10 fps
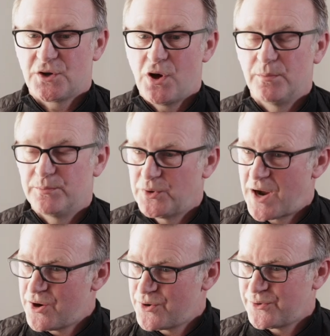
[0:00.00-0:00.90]
has gone. But
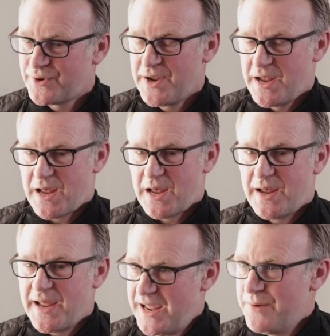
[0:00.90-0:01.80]
our
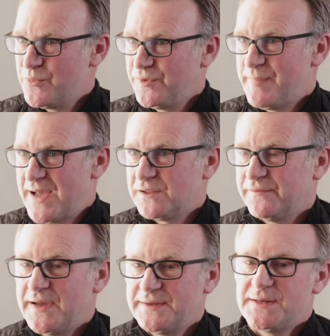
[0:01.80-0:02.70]
aim with Battle
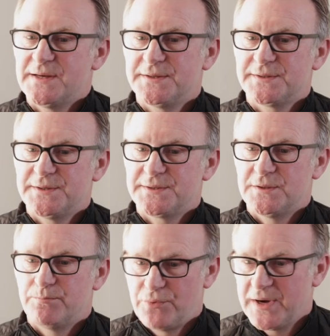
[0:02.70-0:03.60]
of Ideas is
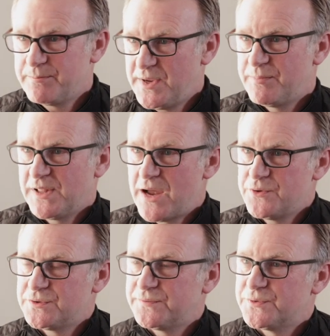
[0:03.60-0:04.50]
to bring people
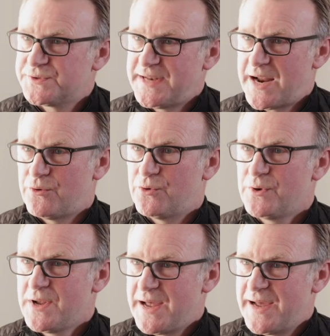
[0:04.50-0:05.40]
out of those narrow
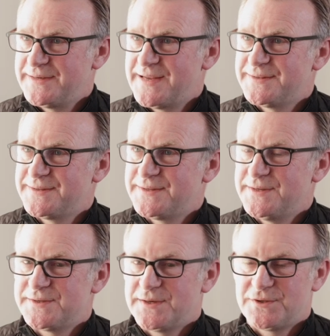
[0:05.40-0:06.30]

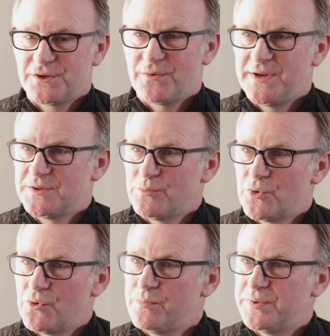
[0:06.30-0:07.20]
identities and to create a
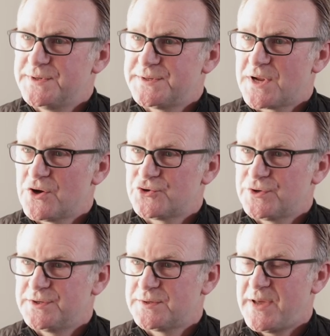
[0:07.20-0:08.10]
more open
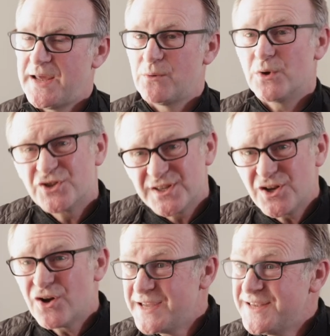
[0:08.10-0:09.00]
discussion and debate, which is
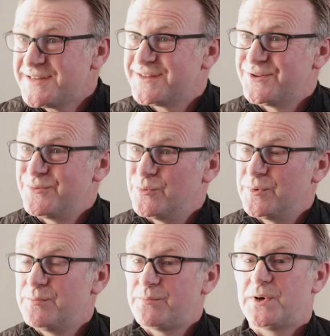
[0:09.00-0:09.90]
not easy at the
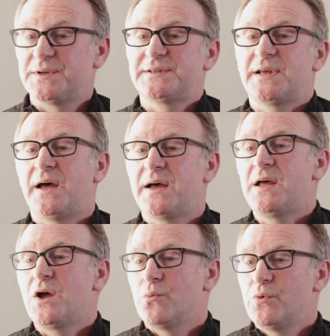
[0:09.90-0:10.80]
moment. But
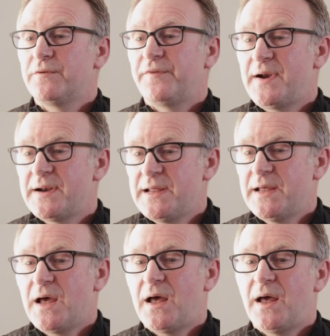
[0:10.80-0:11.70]
we're very,